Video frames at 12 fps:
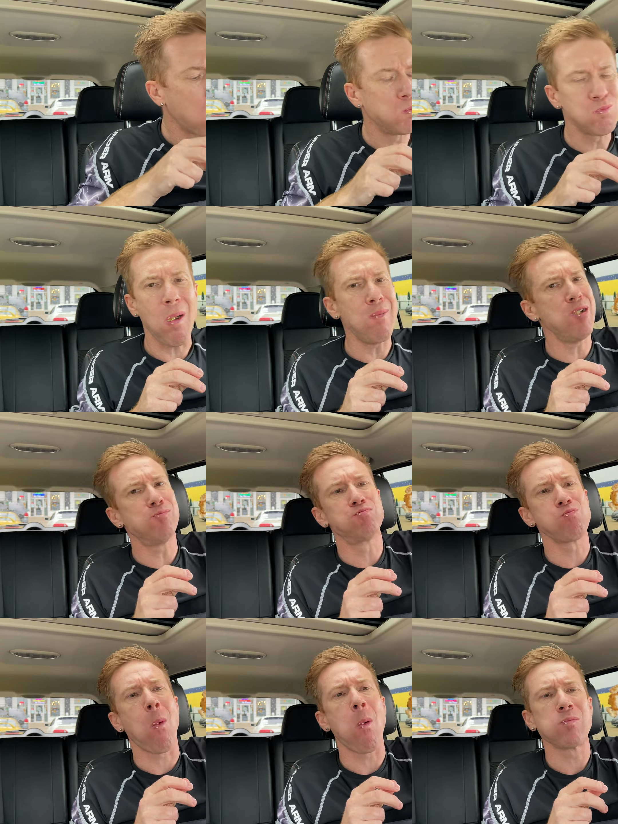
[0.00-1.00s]
I mean,
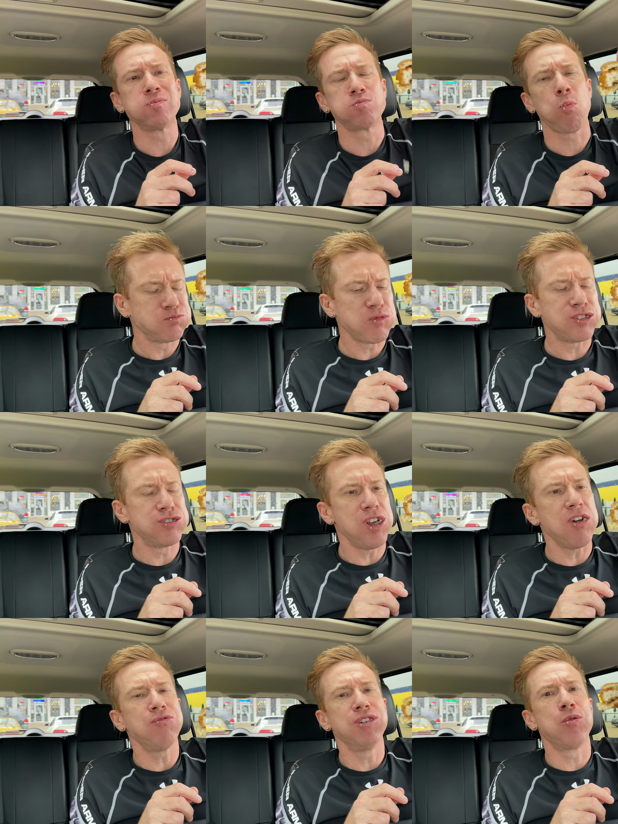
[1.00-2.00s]
it's
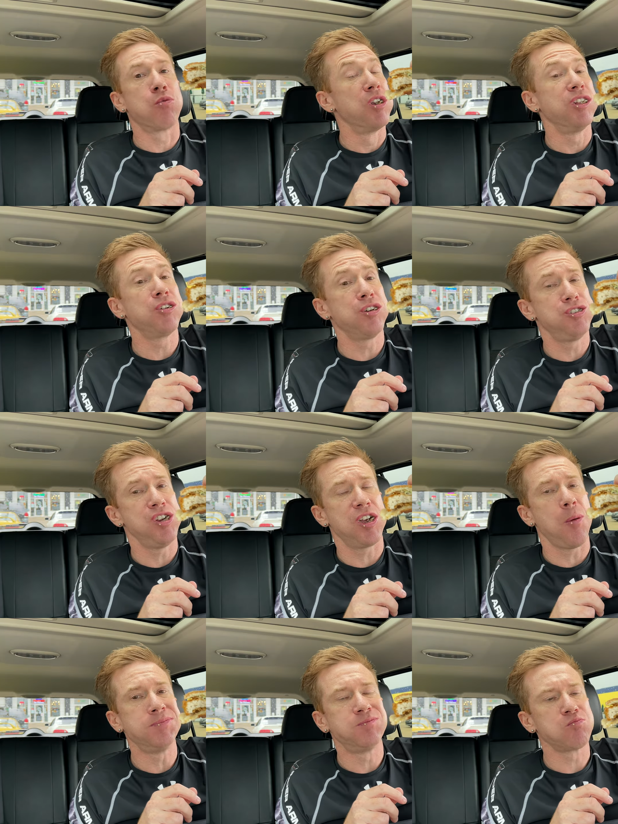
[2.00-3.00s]
definitely really good
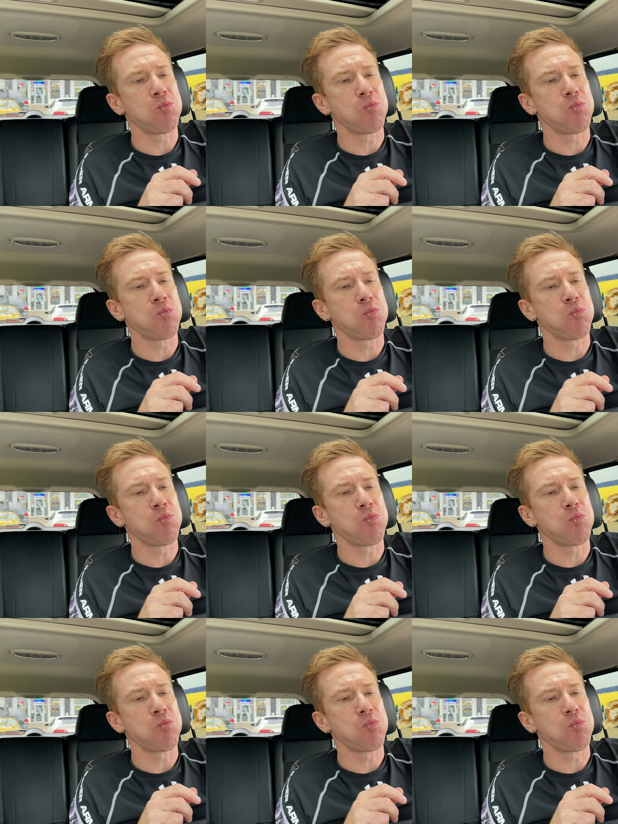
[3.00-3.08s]
chicken.